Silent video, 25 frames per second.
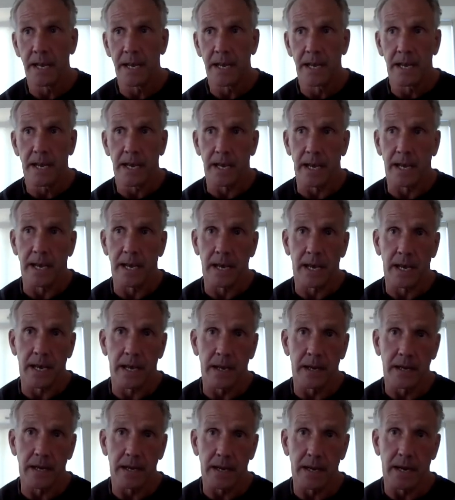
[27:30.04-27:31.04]

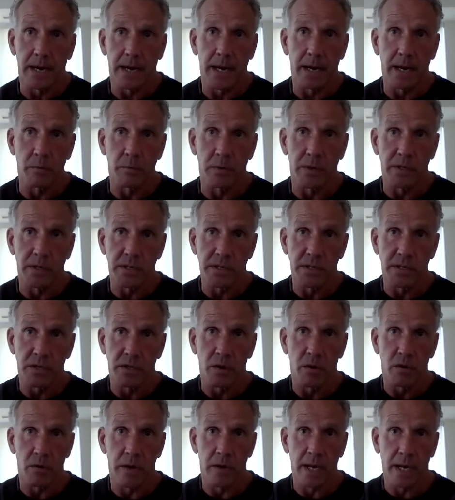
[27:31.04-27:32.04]
and I was
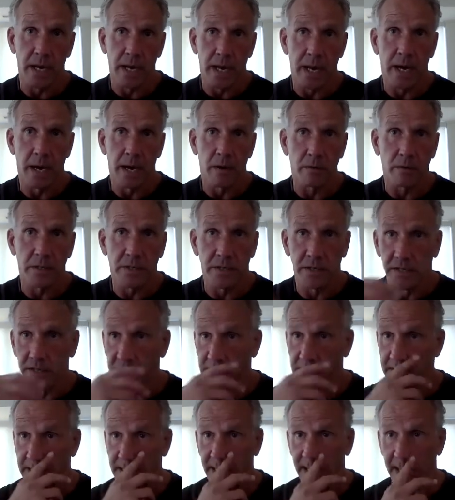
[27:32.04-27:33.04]
going out to
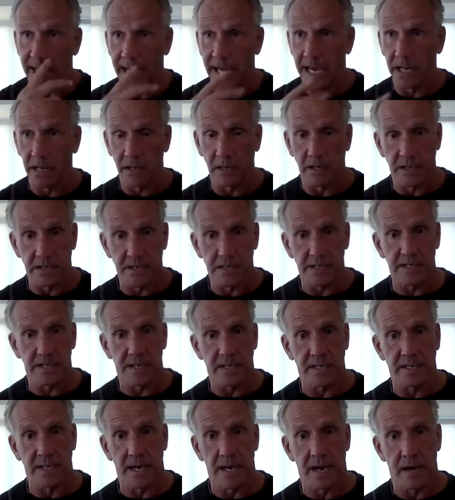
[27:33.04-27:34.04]
Seattle to
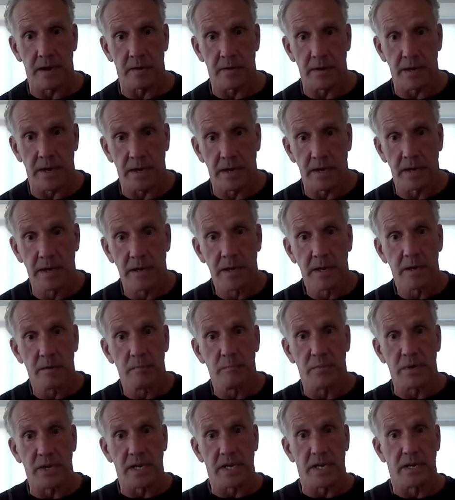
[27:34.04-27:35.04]
sit down and
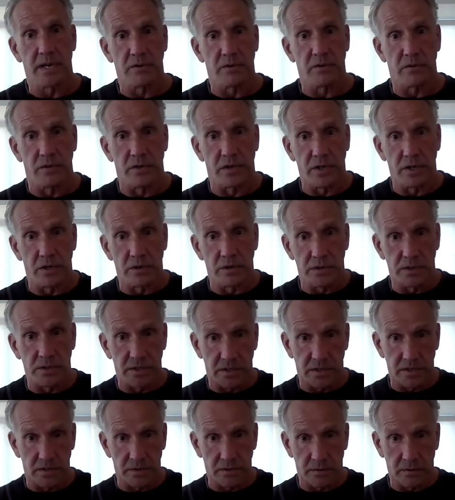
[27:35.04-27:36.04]
be introduced
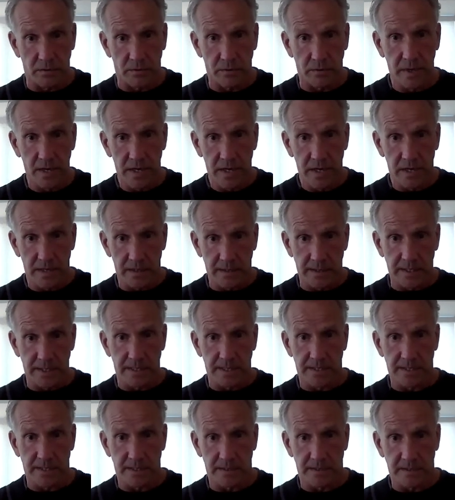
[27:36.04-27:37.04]
to
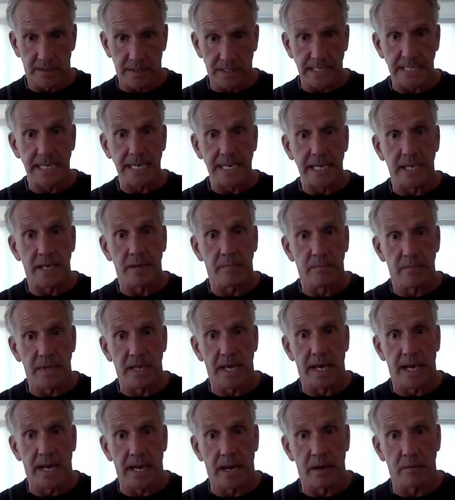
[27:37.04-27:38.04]
this team
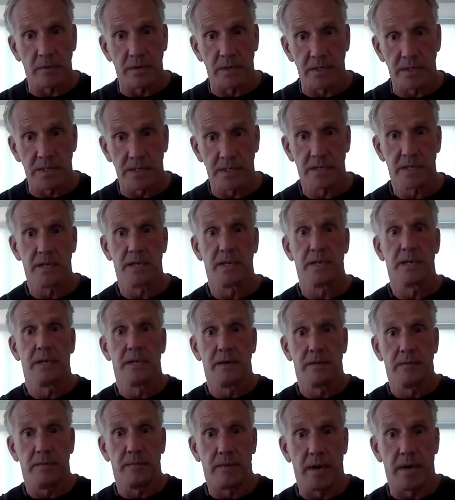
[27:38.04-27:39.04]
that I was
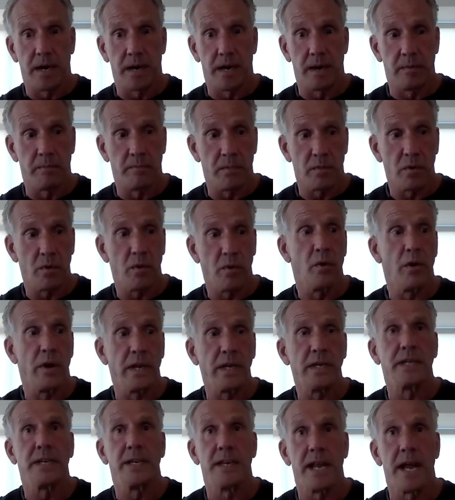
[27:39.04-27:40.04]
going
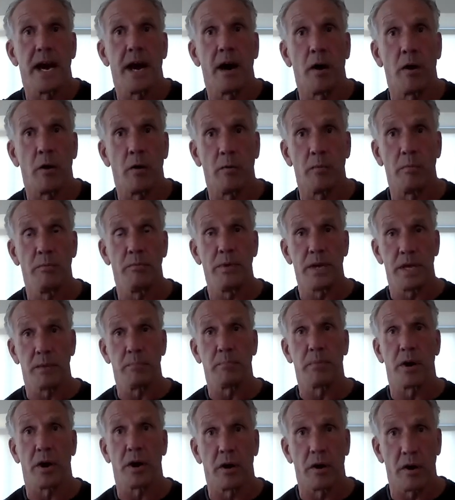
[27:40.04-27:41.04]
to now be a
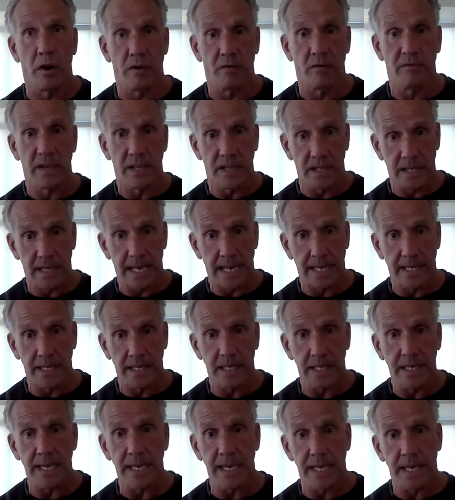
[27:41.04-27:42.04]
part of and
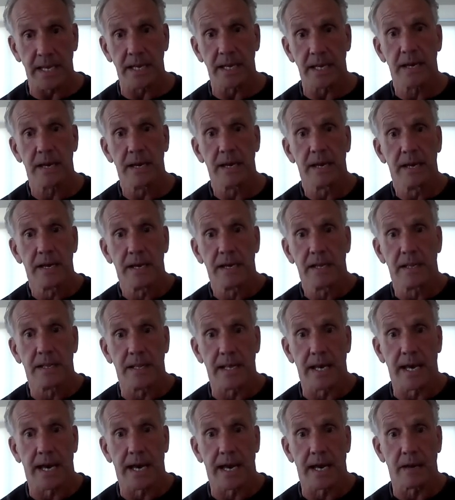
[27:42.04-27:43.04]
lead.
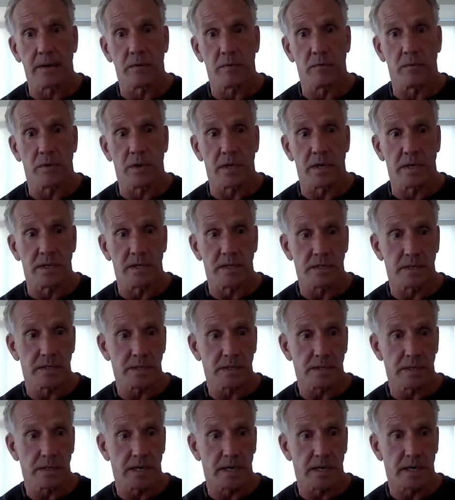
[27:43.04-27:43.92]
That was